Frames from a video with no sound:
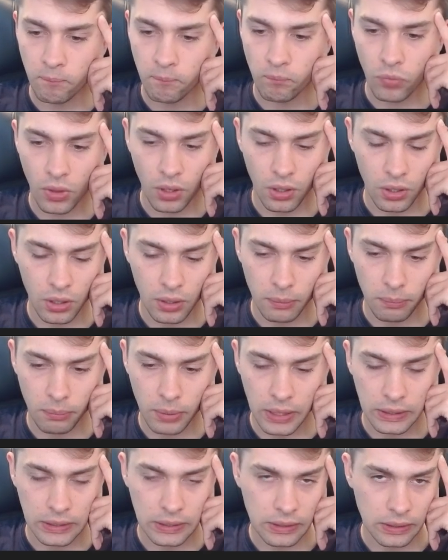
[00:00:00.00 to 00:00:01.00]
bad
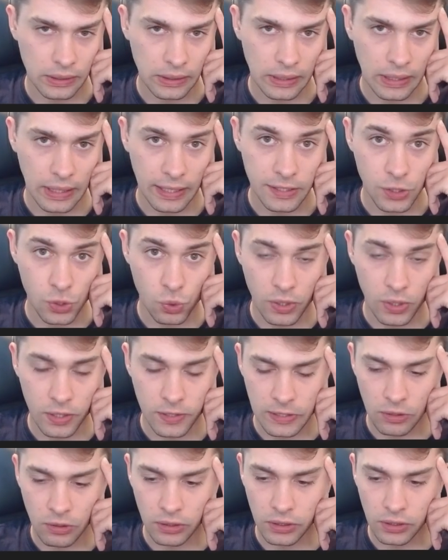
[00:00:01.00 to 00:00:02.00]
light squares
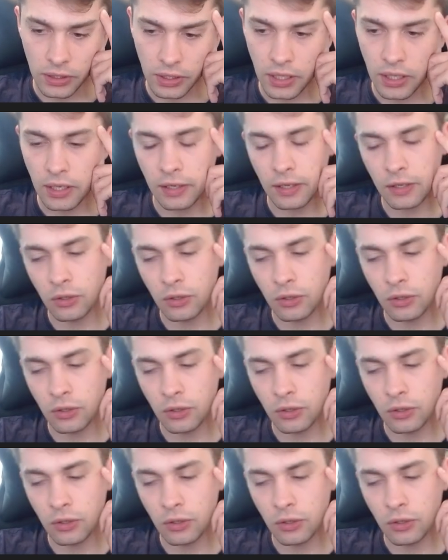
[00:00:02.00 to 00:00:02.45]
around the king,